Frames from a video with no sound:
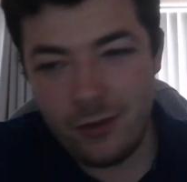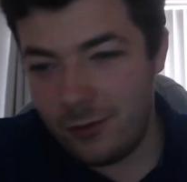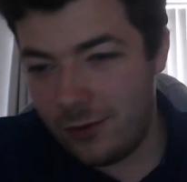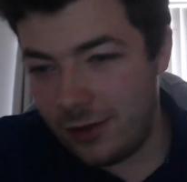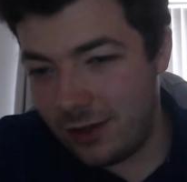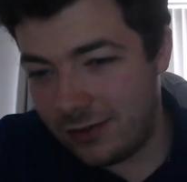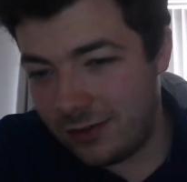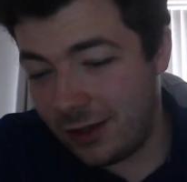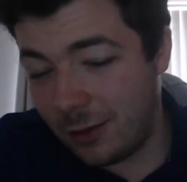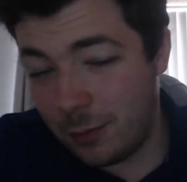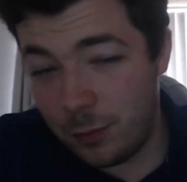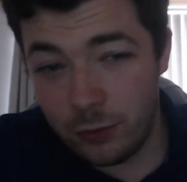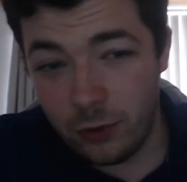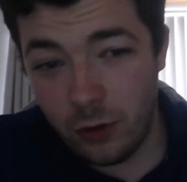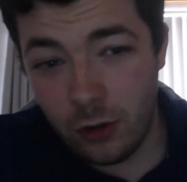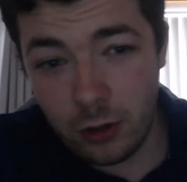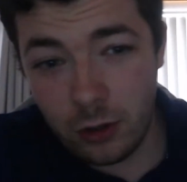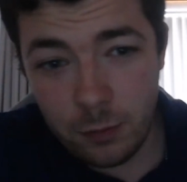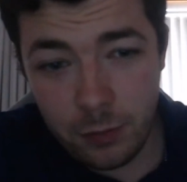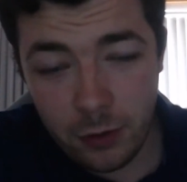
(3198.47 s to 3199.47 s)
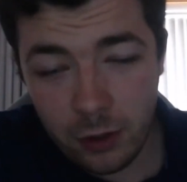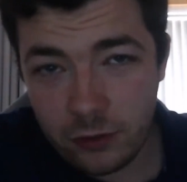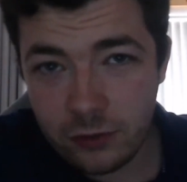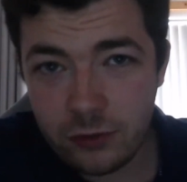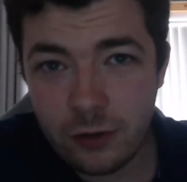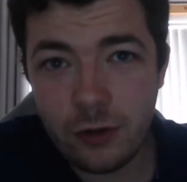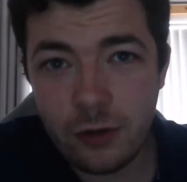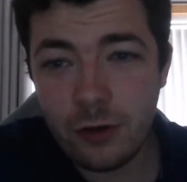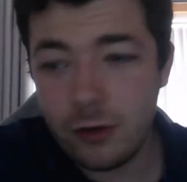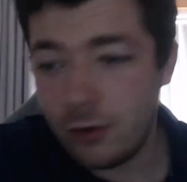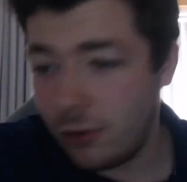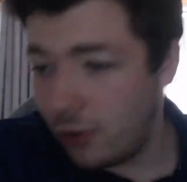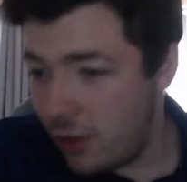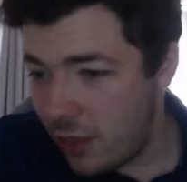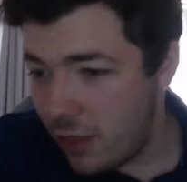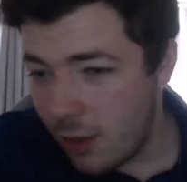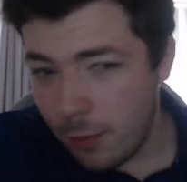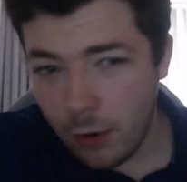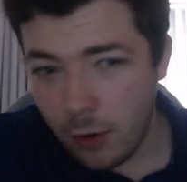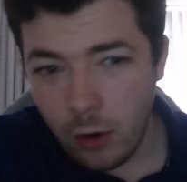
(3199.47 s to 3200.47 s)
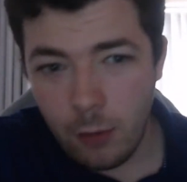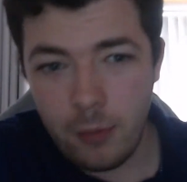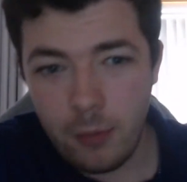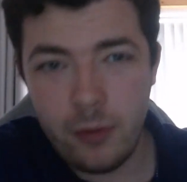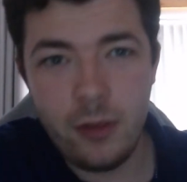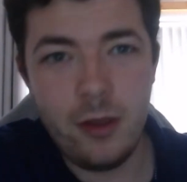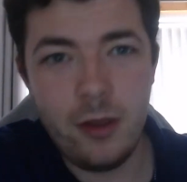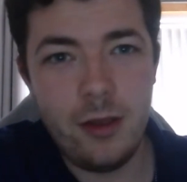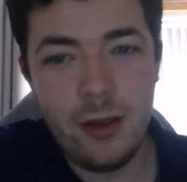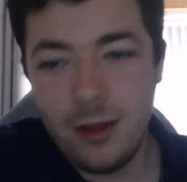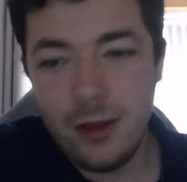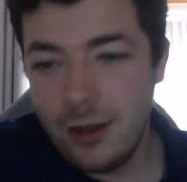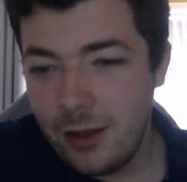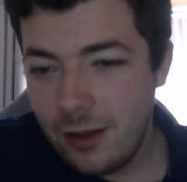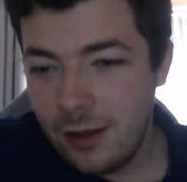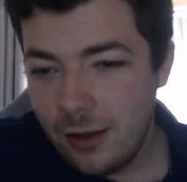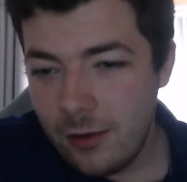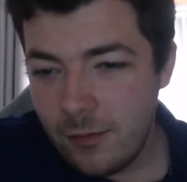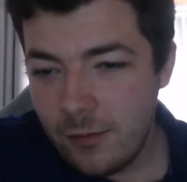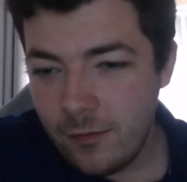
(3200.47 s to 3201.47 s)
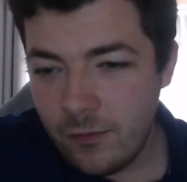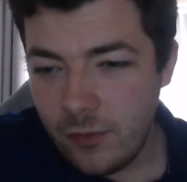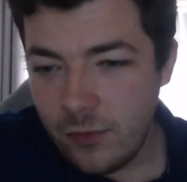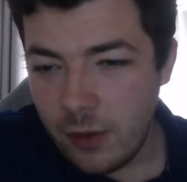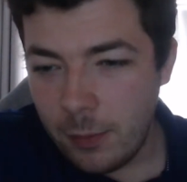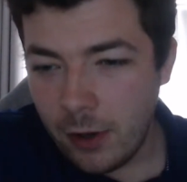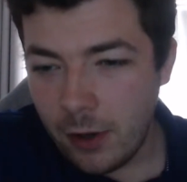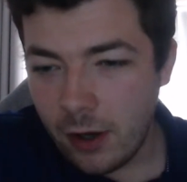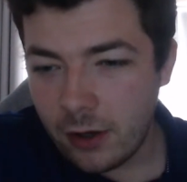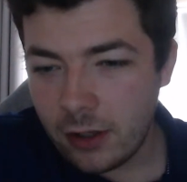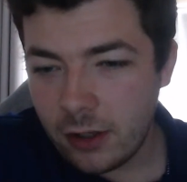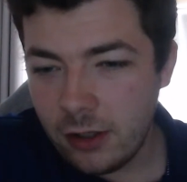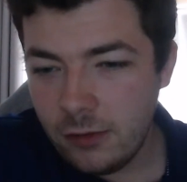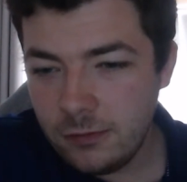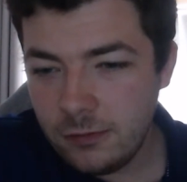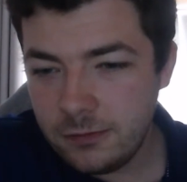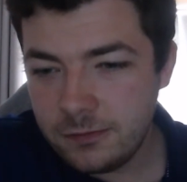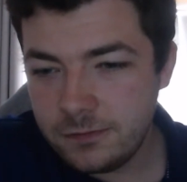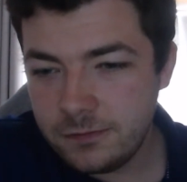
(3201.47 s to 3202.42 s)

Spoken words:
It's like Blockbuster in the bottom of the bargain